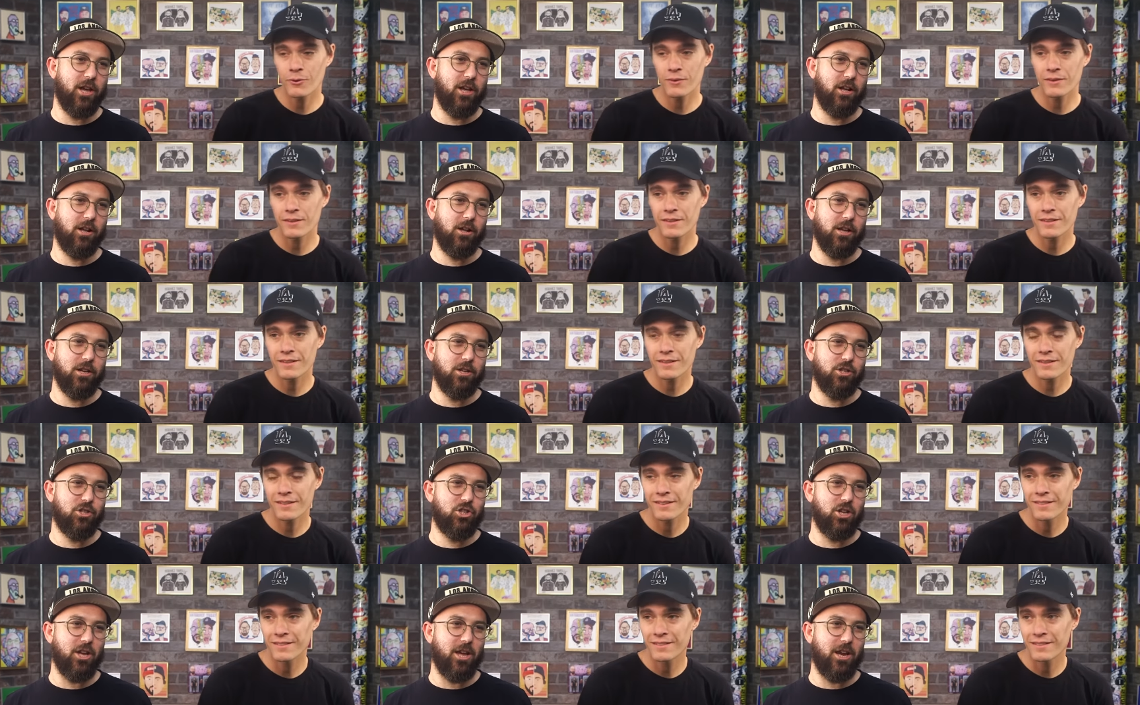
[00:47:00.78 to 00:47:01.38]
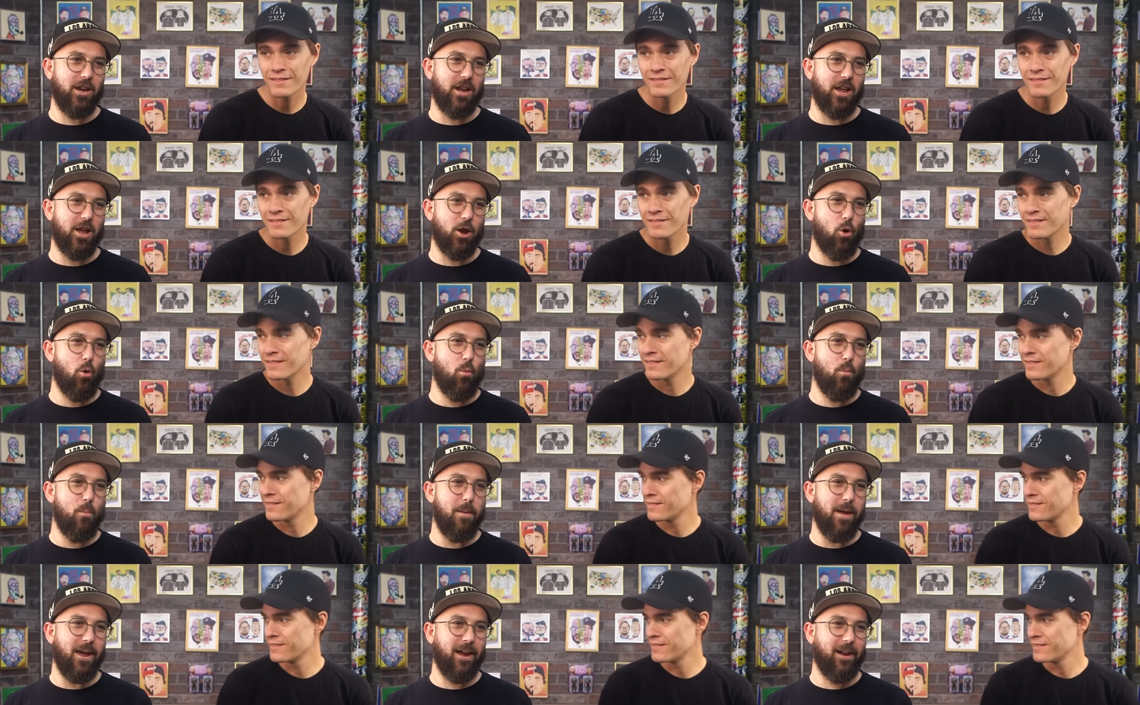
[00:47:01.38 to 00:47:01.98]
Speaker 1: Gen,
Speaker 2: Gen,
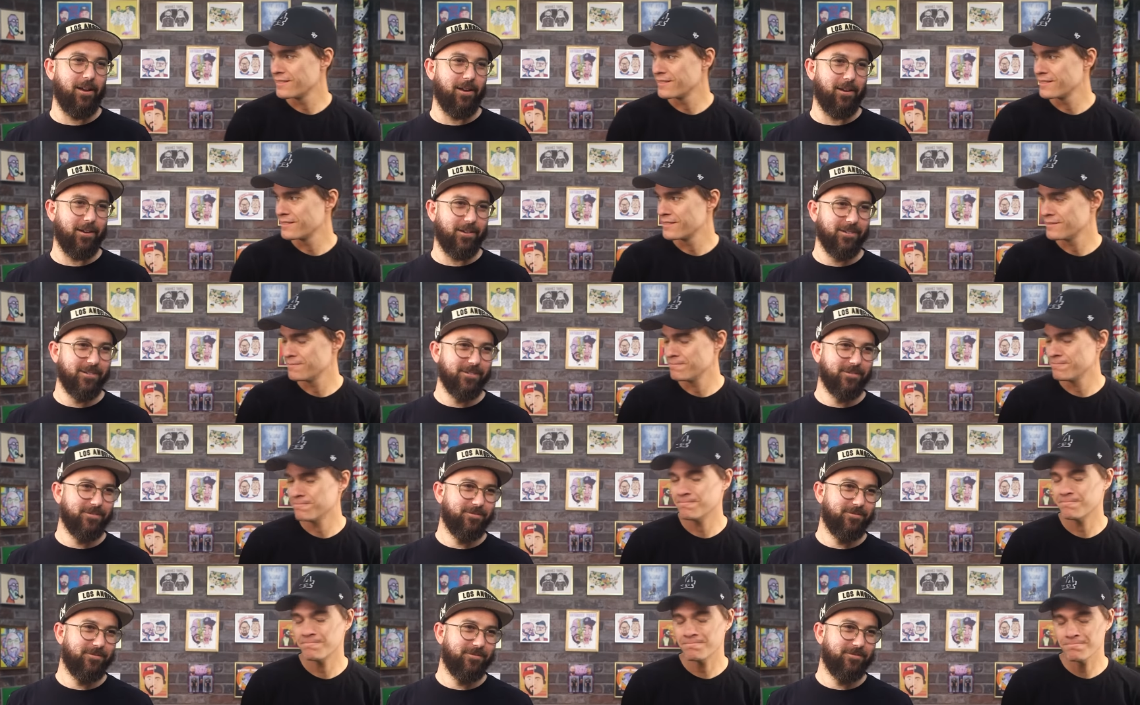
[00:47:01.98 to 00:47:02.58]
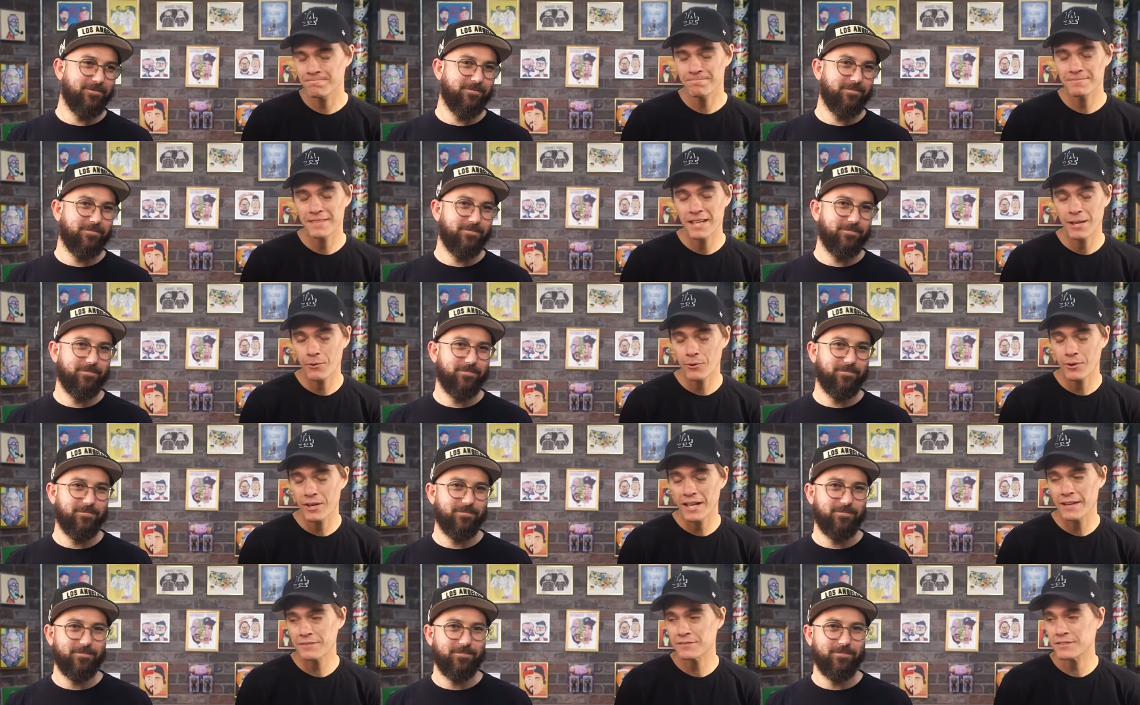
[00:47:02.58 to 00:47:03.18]
Omega. Mm-hmm. They
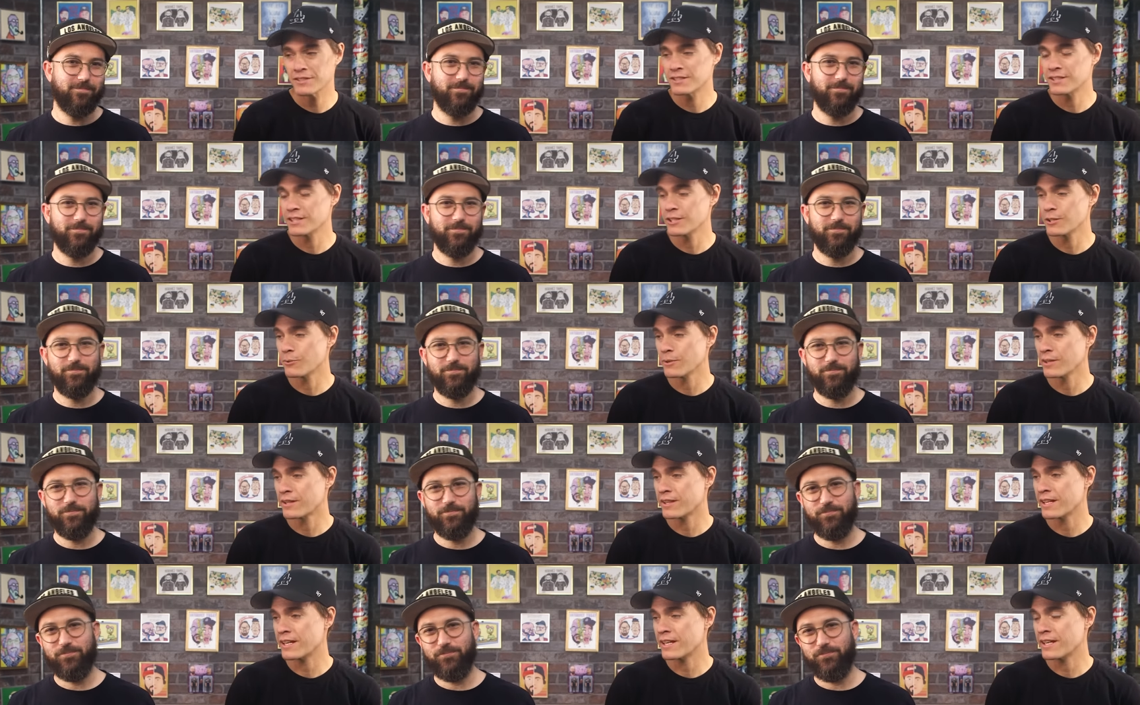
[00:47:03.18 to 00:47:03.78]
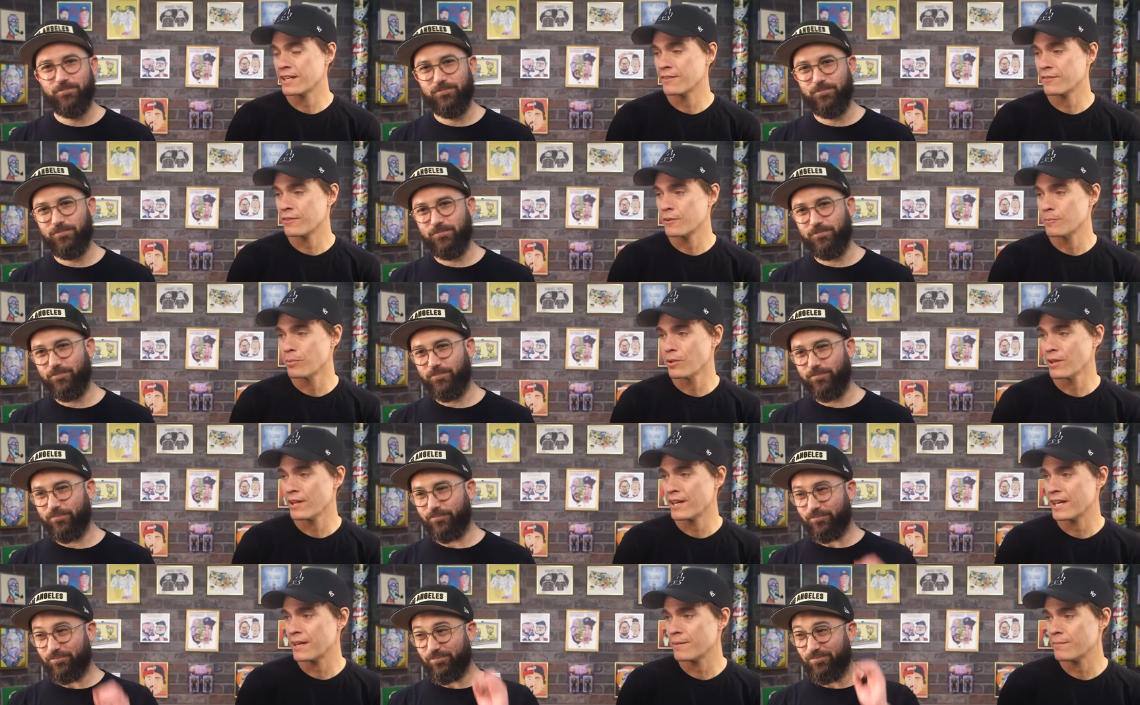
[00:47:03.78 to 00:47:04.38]
won't have to deal with any of the
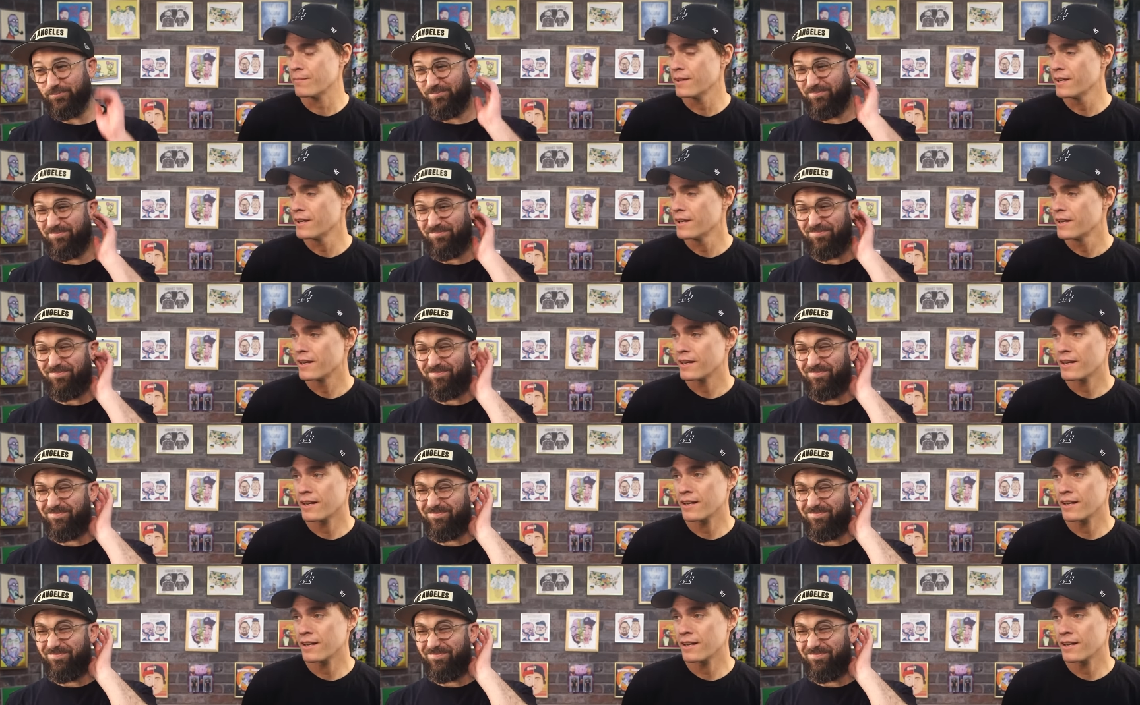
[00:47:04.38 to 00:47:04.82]
blame